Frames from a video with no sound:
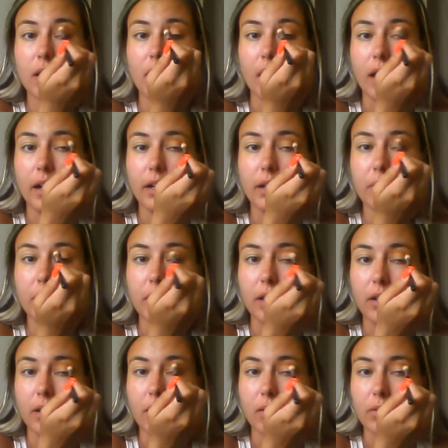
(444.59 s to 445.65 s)
anyone
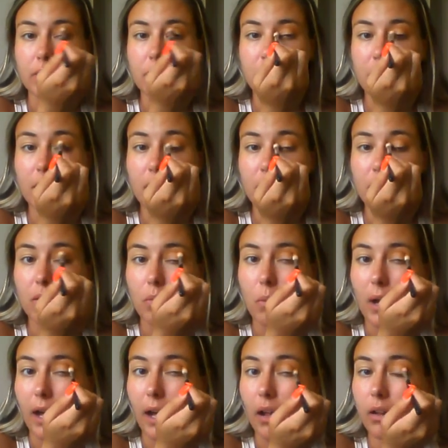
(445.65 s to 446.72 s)
that knows me
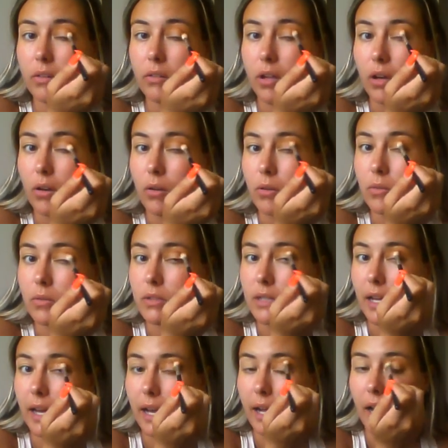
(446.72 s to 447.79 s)
well knows
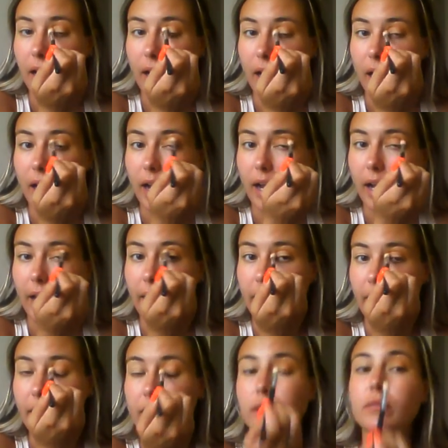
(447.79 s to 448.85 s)
that
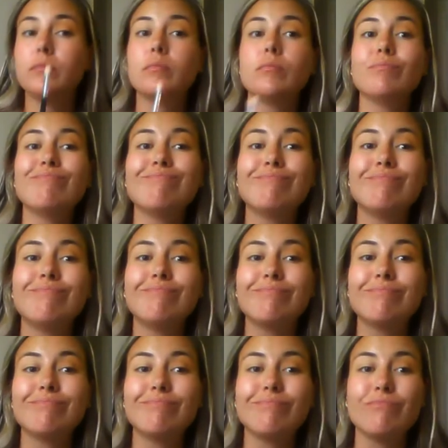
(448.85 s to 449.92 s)
I
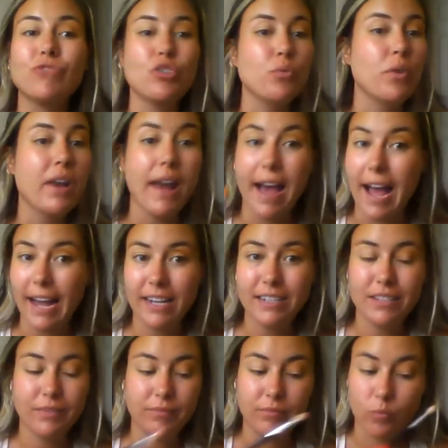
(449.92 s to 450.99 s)
do not
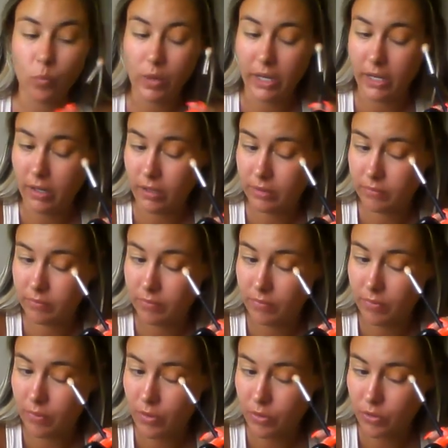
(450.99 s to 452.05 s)
wear
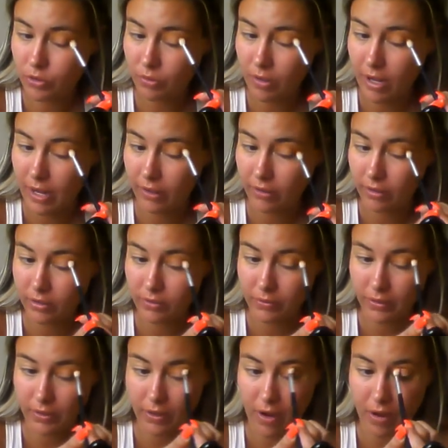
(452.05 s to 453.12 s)
neutral eye looks
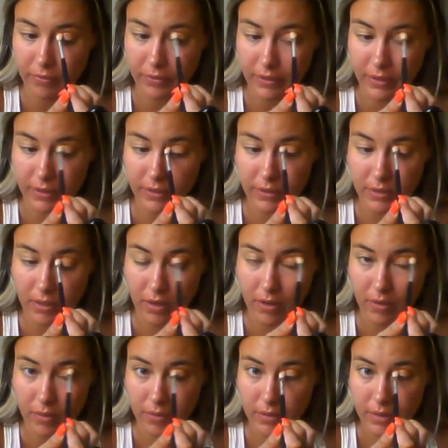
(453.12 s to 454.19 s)
very often,
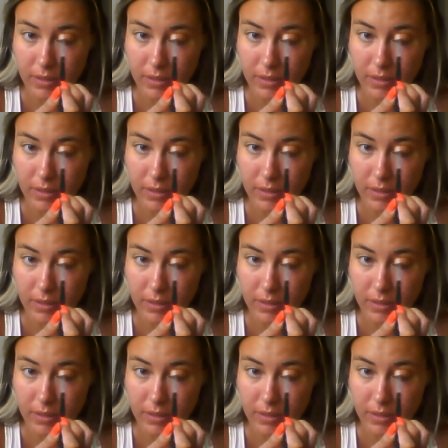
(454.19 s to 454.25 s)
so